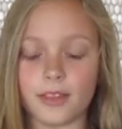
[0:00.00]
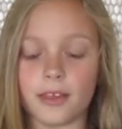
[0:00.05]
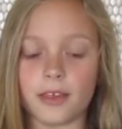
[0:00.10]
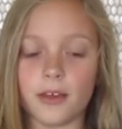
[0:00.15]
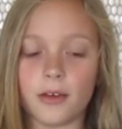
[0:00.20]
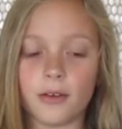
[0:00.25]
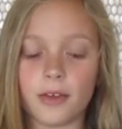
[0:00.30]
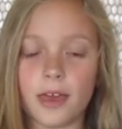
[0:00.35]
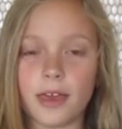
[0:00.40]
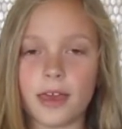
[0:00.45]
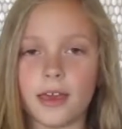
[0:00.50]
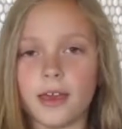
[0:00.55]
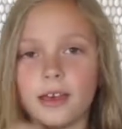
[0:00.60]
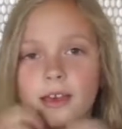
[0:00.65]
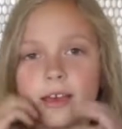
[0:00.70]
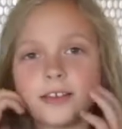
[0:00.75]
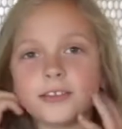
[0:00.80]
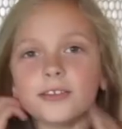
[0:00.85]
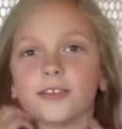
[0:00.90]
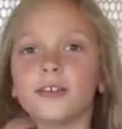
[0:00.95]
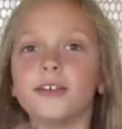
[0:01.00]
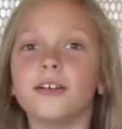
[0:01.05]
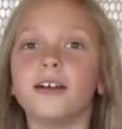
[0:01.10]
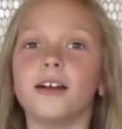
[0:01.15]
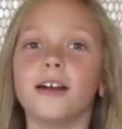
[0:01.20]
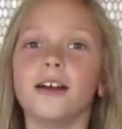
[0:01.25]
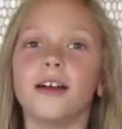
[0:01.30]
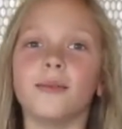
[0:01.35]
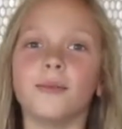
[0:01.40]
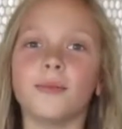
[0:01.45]
Okay, so
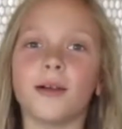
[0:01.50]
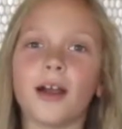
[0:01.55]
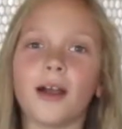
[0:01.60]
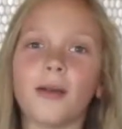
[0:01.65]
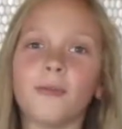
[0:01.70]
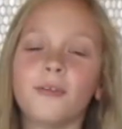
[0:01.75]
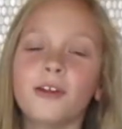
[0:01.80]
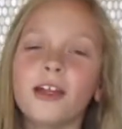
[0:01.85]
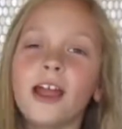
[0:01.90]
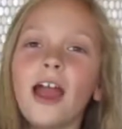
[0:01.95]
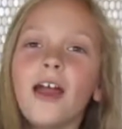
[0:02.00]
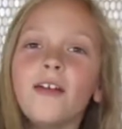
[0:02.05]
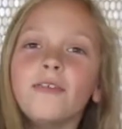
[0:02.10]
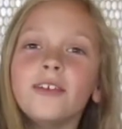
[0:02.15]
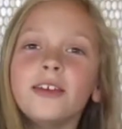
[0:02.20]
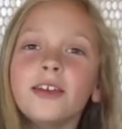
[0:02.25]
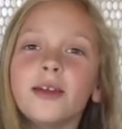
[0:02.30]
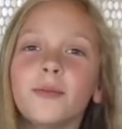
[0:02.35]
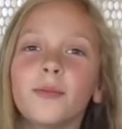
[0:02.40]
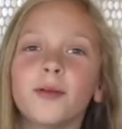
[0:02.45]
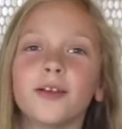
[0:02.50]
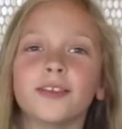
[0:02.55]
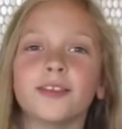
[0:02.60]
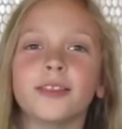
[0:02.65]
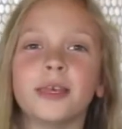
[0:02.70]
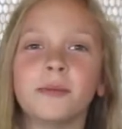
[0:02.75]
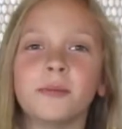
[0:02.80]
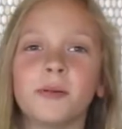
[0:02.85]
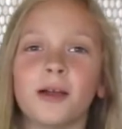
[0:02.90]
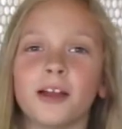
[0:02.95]
we're having a
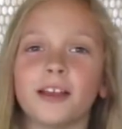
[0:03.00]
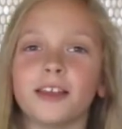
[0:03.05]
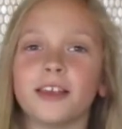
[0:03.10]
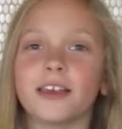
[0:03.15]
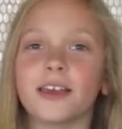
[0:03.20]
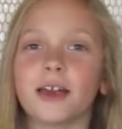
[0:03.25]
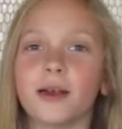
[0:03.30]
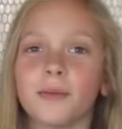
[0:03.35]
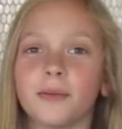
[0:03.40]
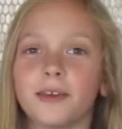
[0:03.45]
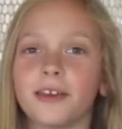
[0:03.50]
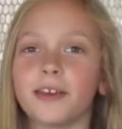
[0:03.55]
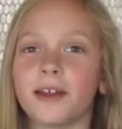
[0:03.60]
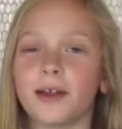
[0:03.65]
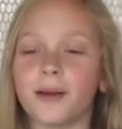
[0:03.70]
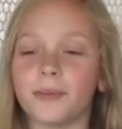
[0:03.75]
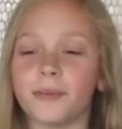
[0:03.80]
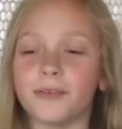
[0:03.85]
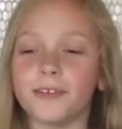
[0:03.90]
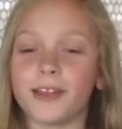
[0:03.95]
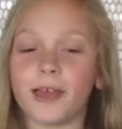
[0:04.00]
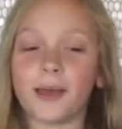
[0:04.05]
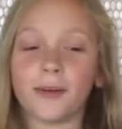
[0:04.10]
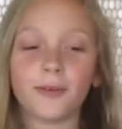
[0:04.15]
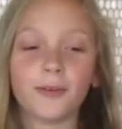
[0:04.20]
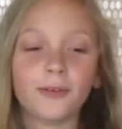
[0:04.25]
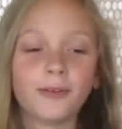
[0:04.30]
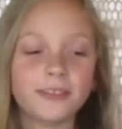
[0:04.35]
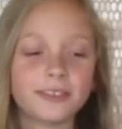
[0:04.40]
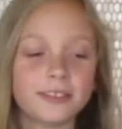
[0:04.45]
birthday party coming up, and I'm
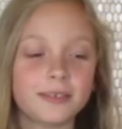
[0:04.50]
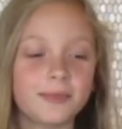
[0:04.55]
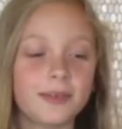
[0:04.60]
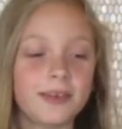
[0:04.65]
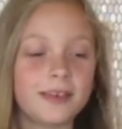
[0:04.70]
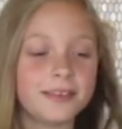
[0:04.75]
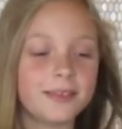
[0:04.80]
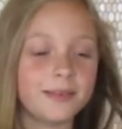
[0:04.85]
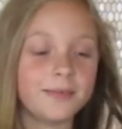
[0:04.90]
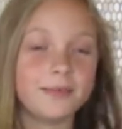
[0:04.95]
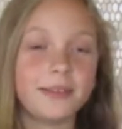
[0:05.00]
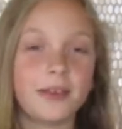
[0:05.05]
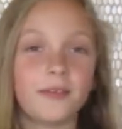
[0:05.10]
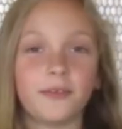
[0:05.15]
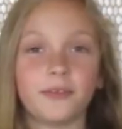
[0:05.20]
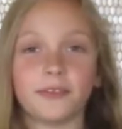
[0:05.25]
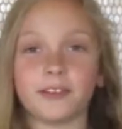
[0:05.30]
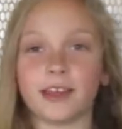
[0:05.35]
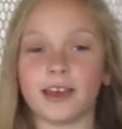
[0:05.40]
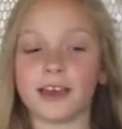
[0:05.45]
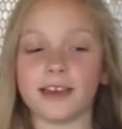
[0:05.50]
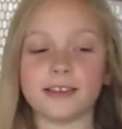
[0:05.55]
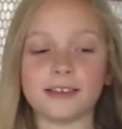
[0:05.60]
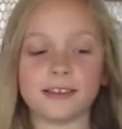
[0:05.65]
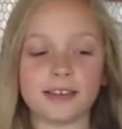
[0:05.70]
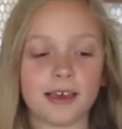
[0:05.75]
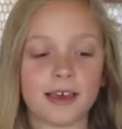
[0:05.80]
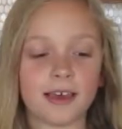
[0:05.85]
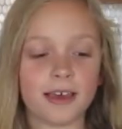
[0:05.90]
going to make some deviled eggs.